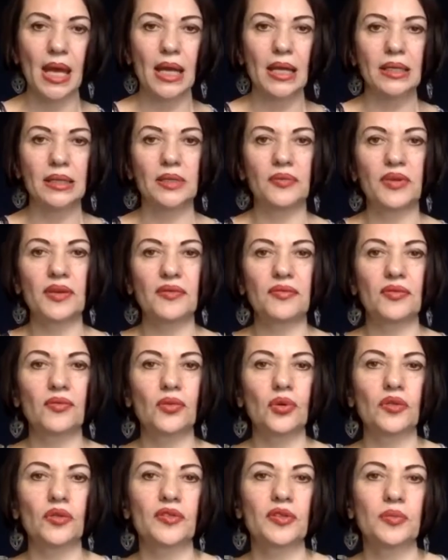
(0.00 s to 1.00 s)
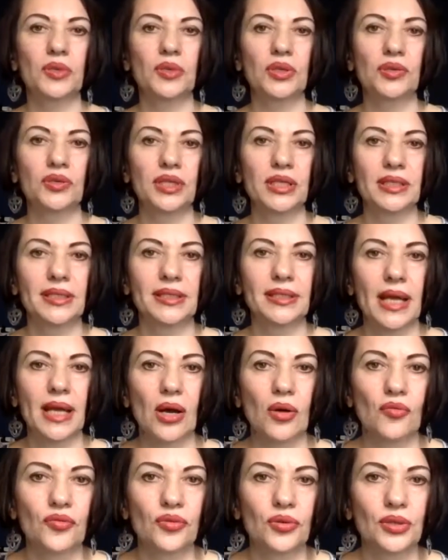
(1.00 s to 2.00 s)
The way we work with meridians
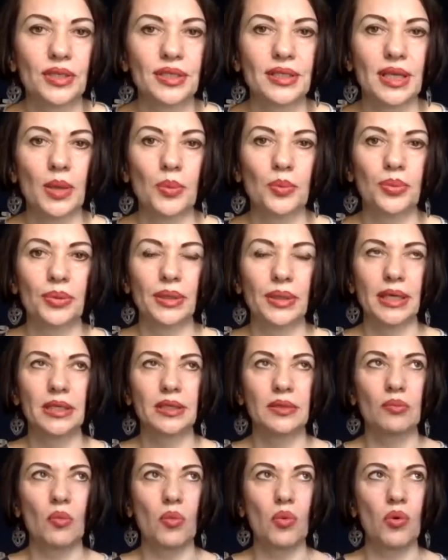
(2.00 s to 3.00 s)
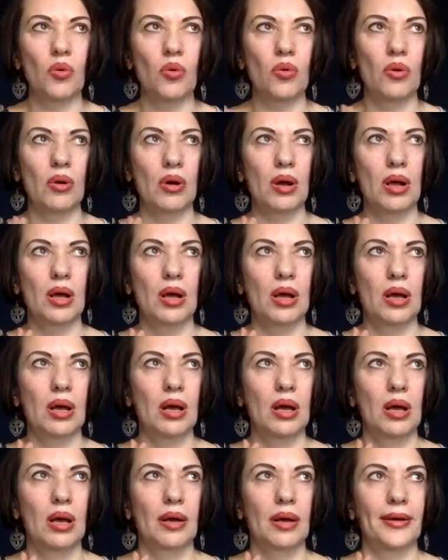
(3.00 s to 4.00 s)
now, for example, is more,
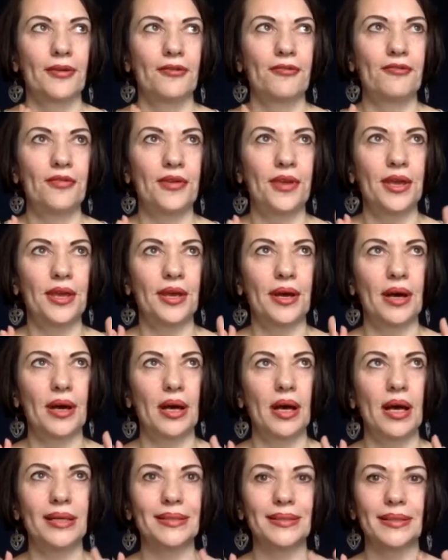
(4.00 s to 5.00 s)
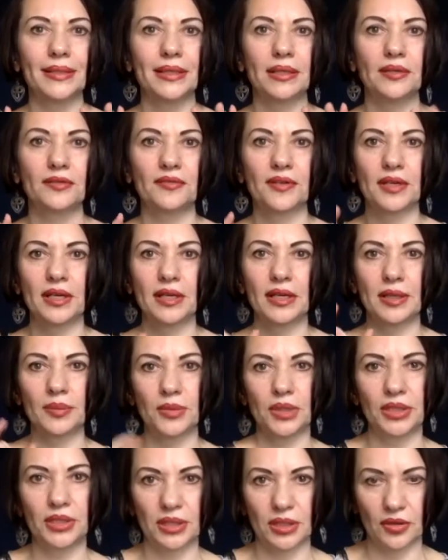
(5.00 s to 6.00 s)
we are asking a very
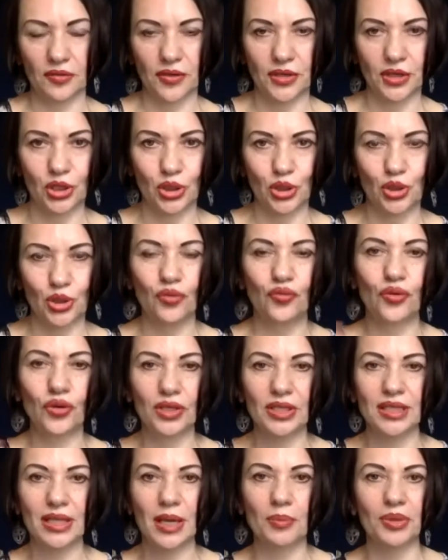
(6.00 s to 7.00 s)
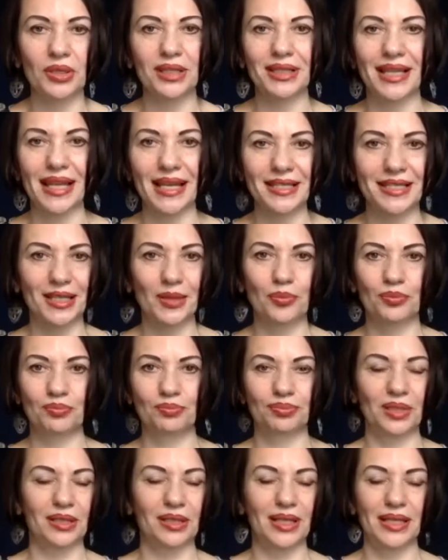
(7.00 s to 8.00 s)
limited question. So for example,
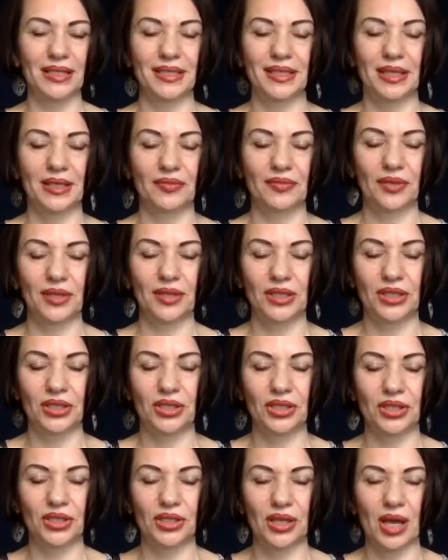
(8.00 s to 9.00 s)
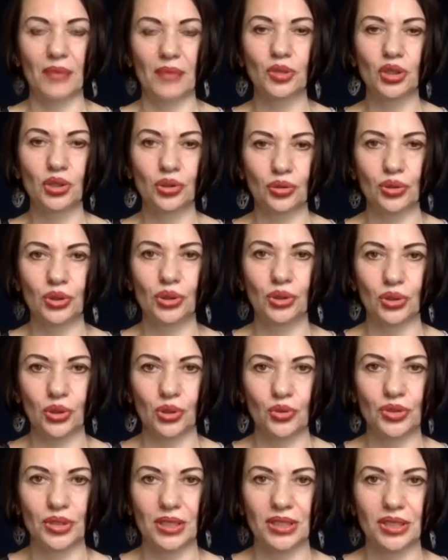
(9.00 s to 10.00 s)
classic, which I'm sure you
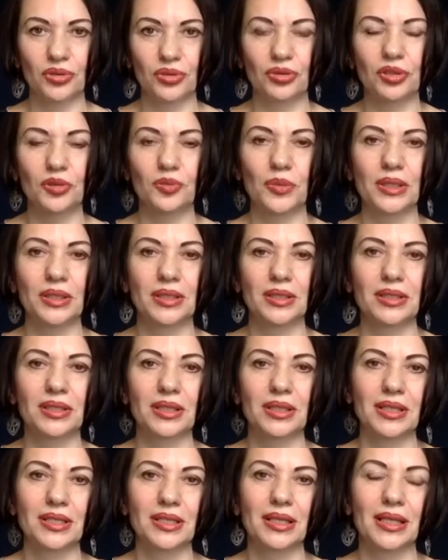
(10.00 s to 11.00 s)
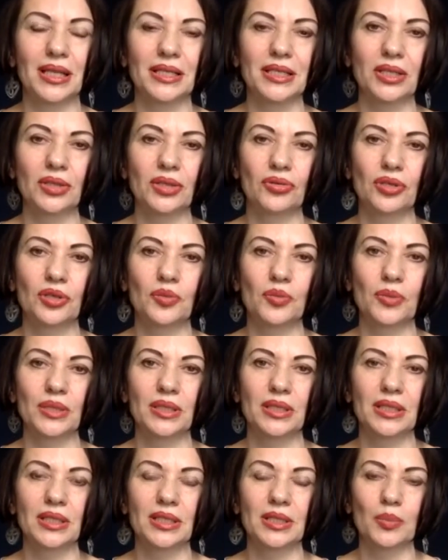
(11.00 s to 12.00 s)
know this treatment, it's a classic
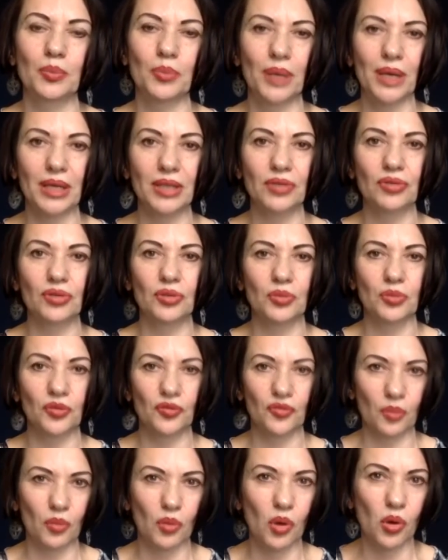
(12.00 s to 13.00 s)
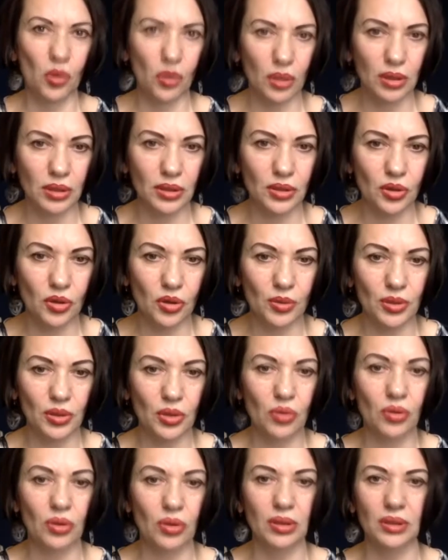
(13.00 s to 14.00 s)
treatment, it's a part treatment for cold, common
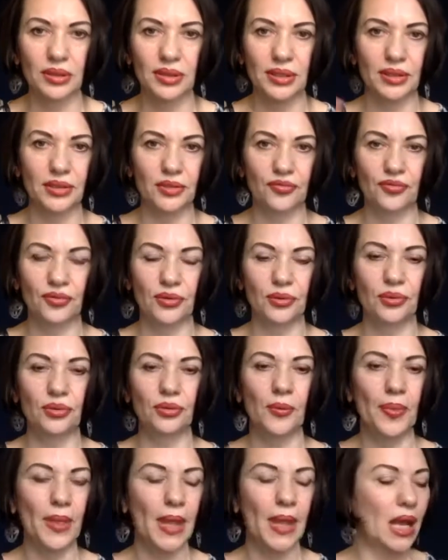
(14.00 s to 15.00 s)
cold and flu.